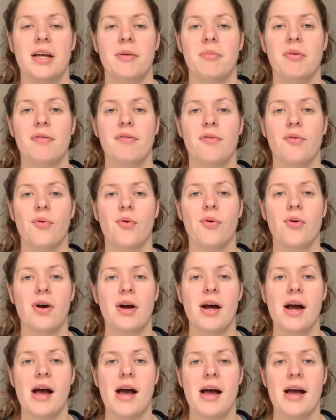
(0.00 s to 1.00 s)
before
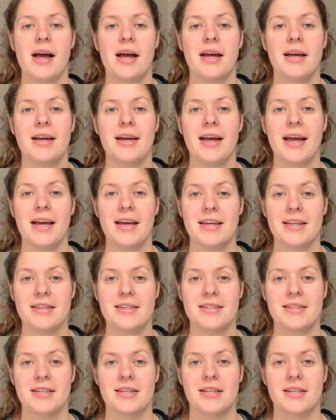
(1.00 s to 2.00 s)
I head
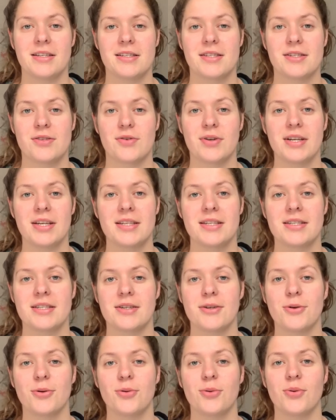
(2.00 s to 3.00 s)
straight
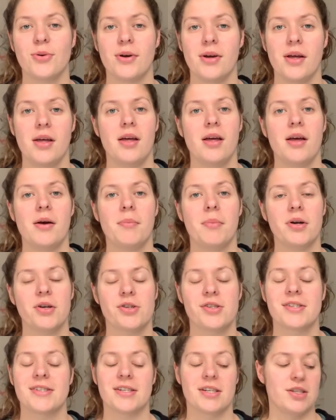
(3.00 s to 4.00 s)
into
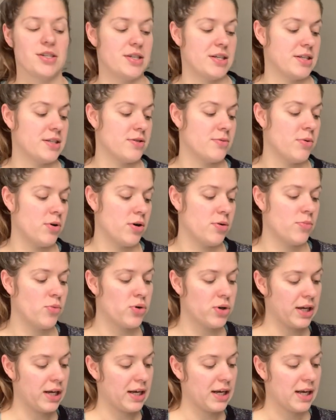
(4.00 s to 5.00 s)
March stitching tomorrow
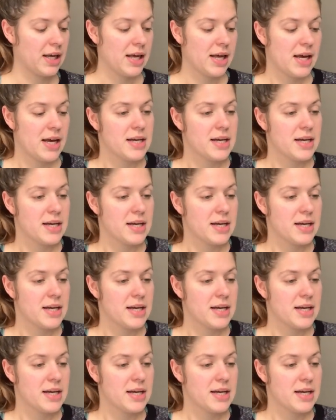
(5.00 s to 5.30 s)
morning.